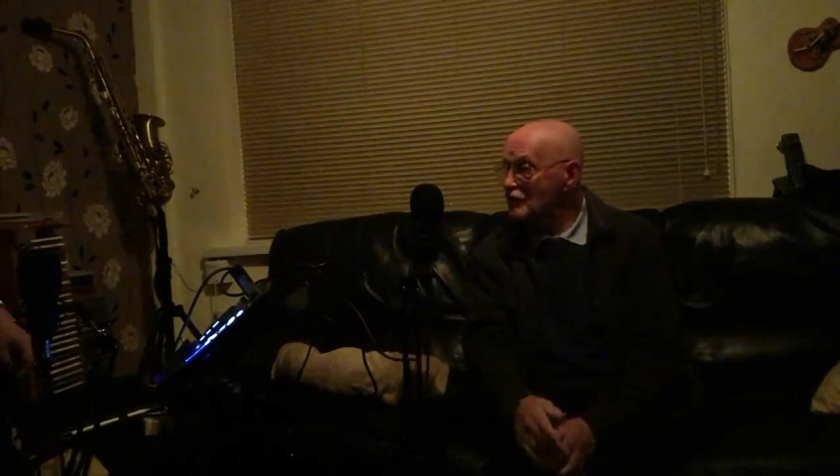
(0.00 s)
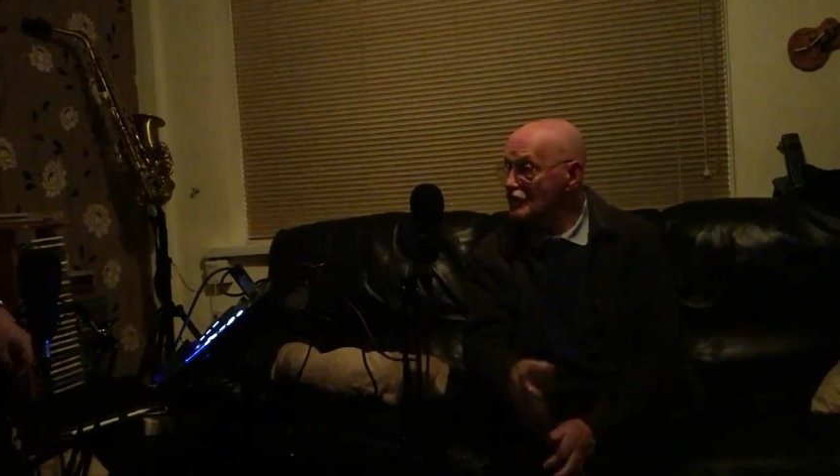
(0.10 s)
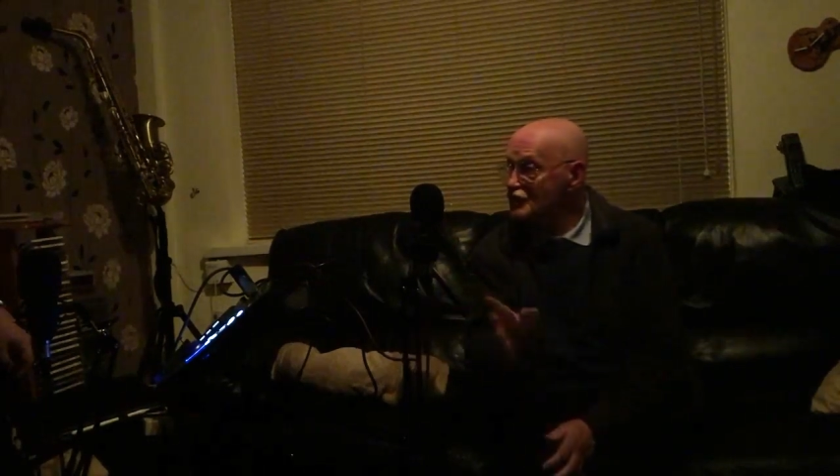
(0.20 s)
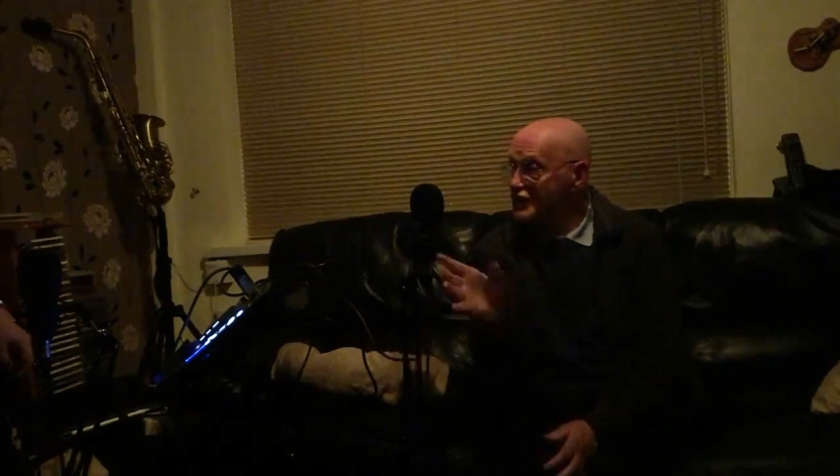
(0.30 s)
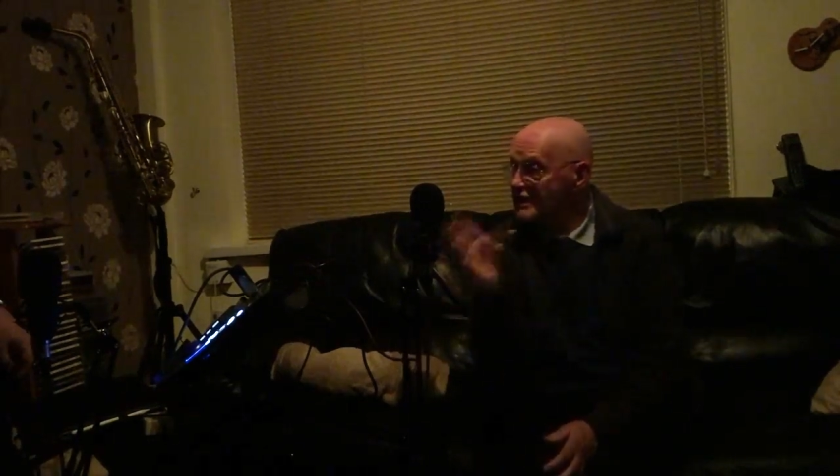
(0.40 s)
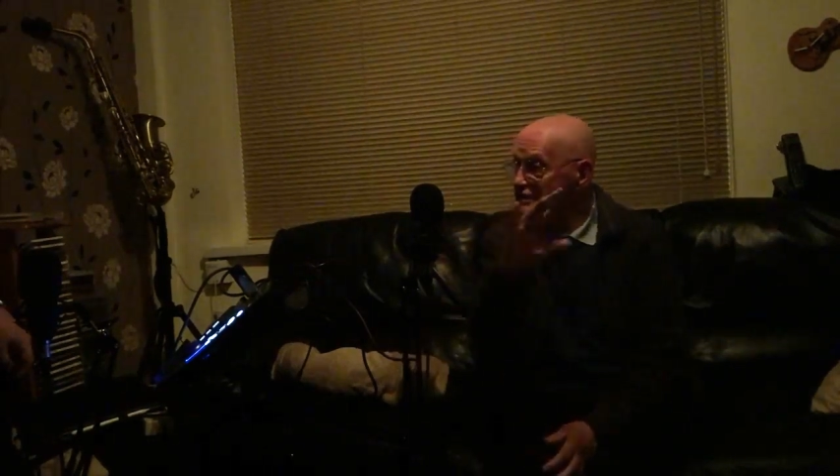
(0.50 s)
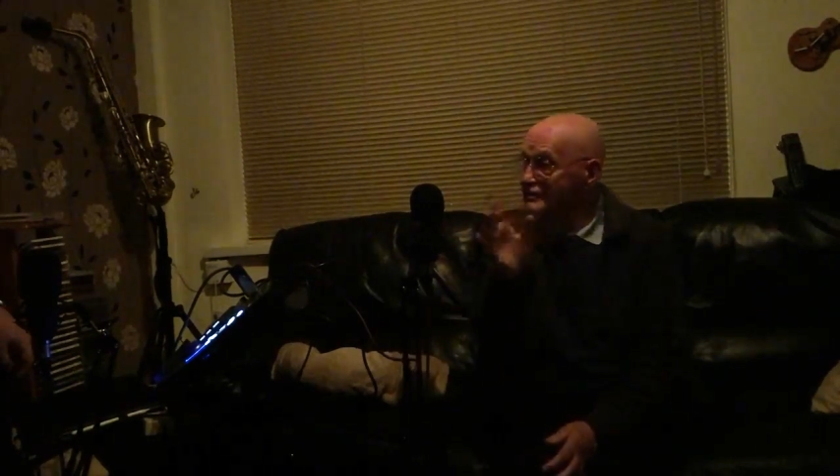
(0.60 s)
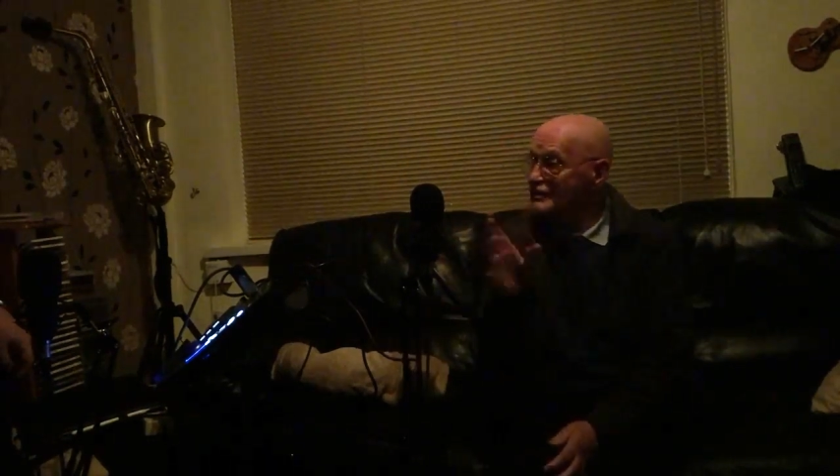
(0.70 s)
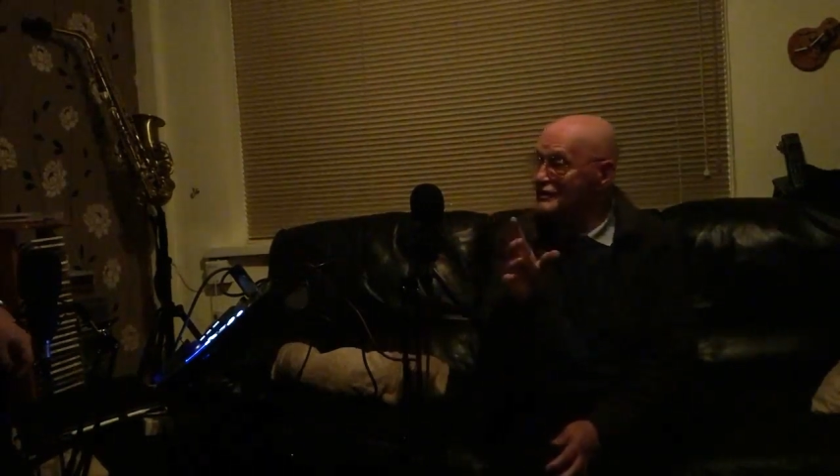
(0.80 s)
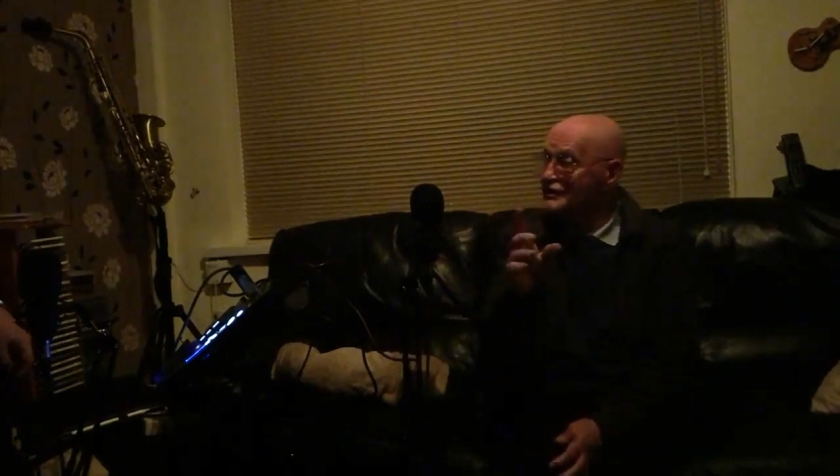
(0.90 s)
We got
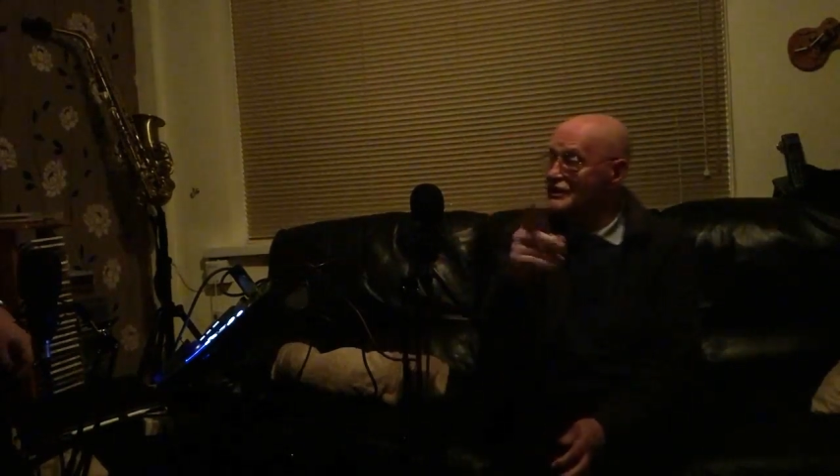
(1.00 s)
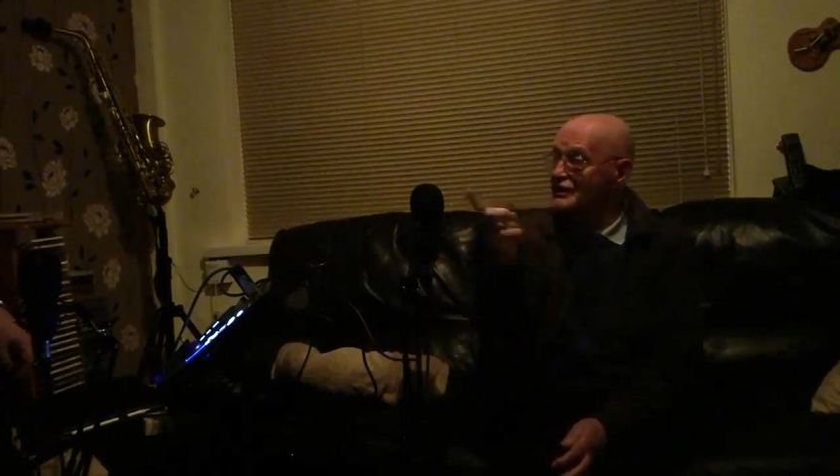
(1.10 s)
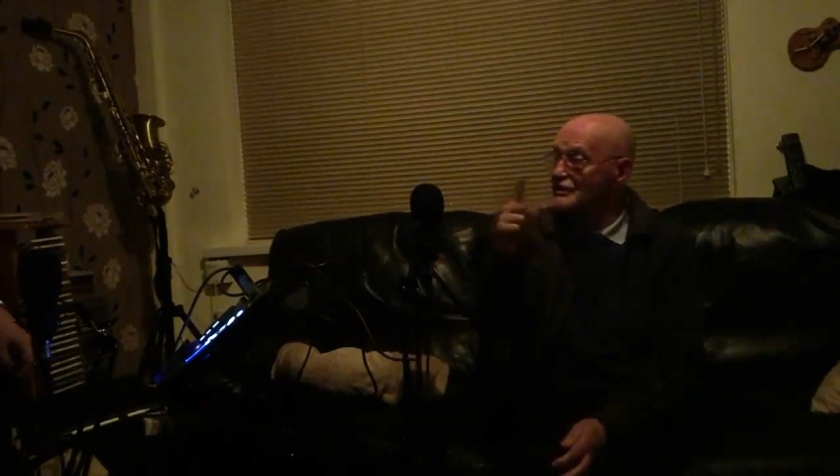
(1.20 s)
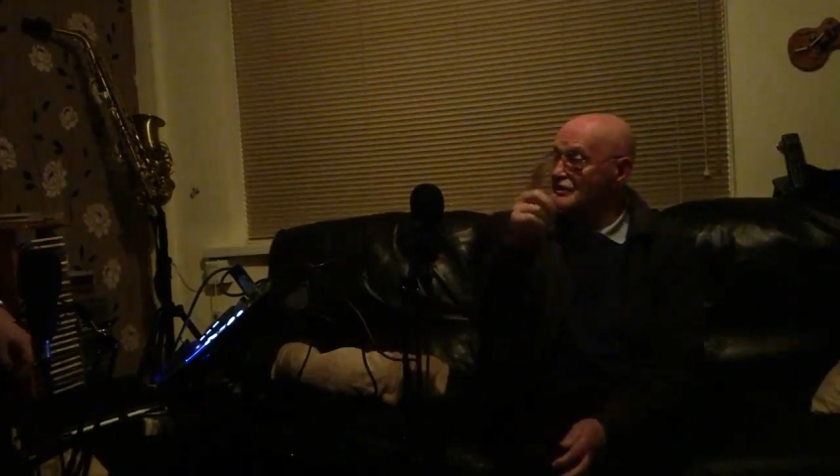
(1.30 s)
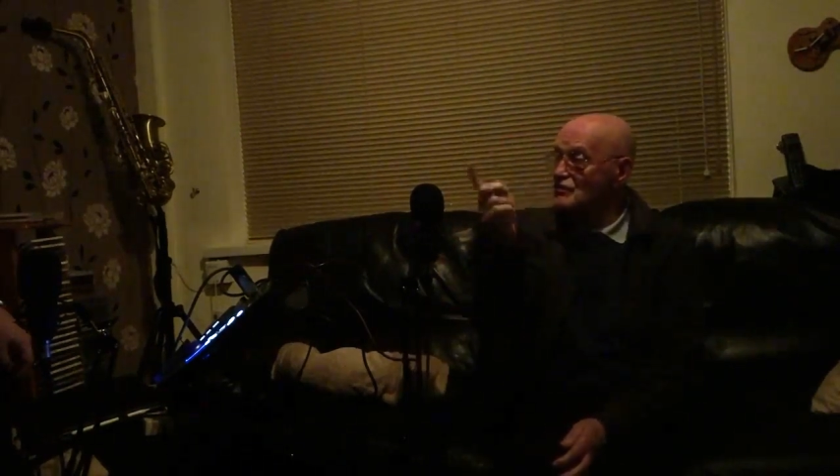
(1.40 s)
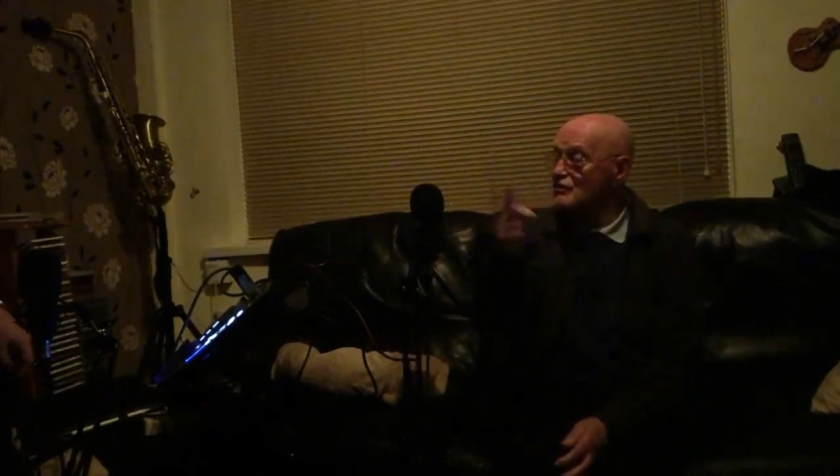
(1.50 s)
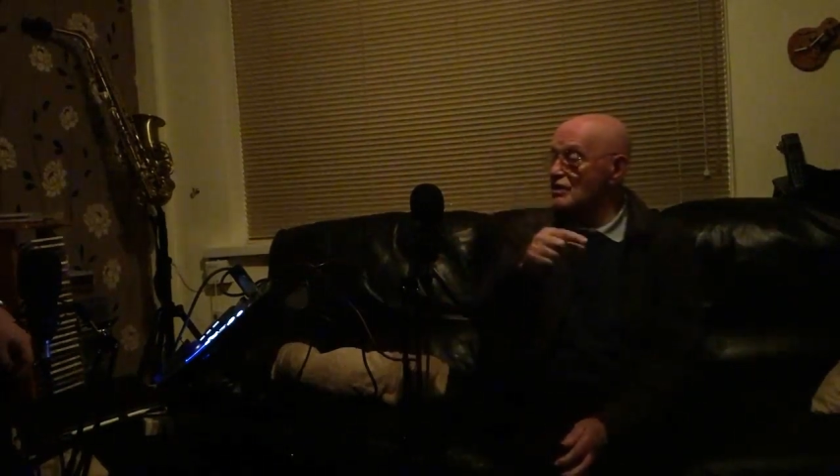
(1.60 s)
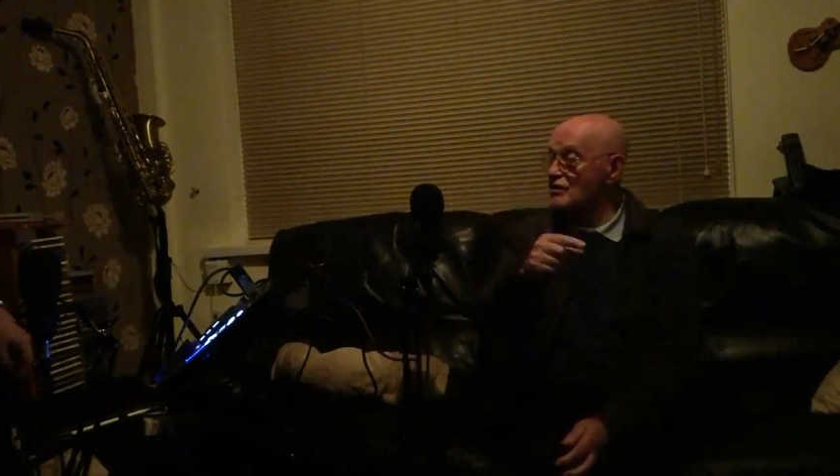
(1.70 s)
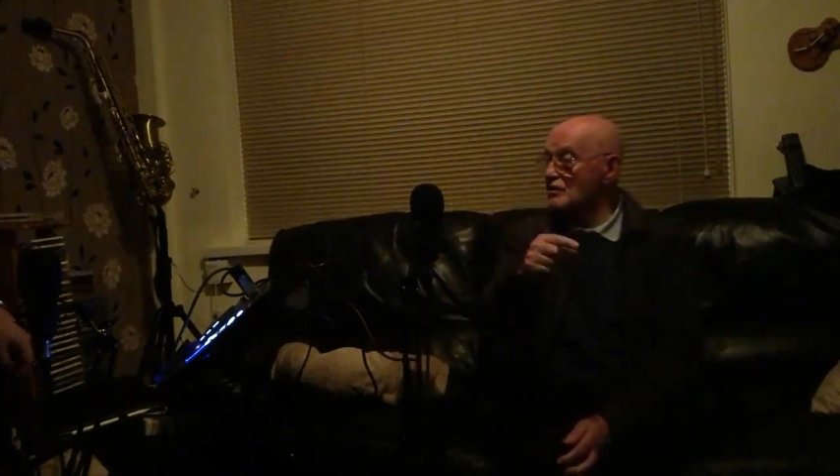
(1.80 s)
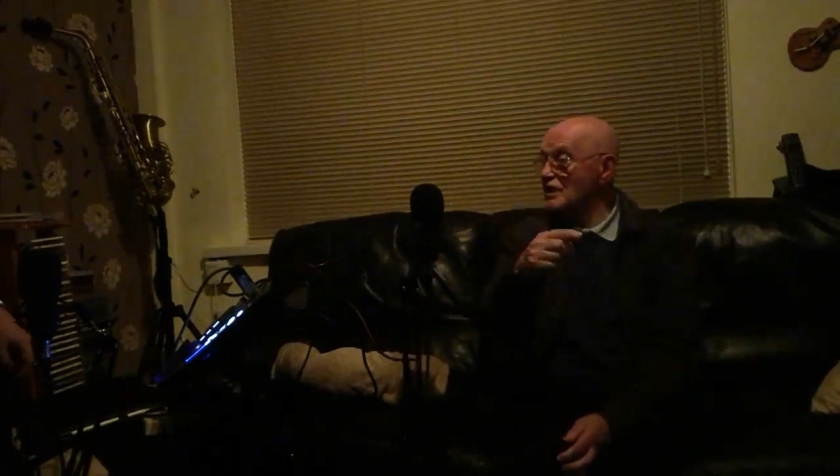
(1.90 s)
chatting to the girls,
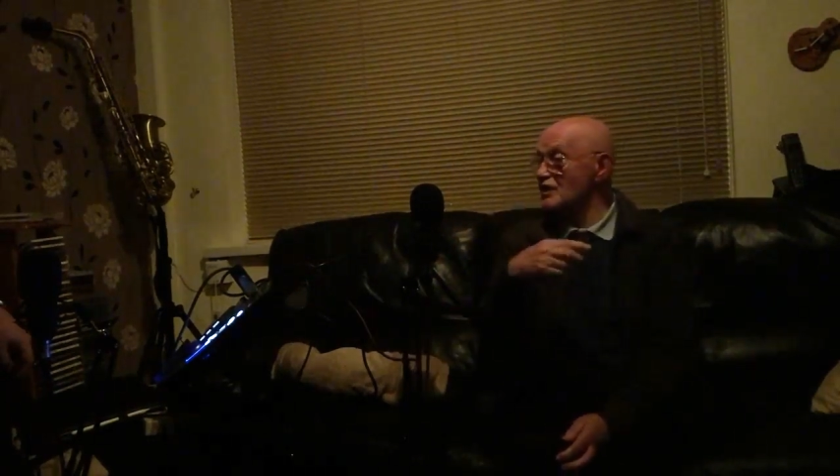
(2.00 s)
you know,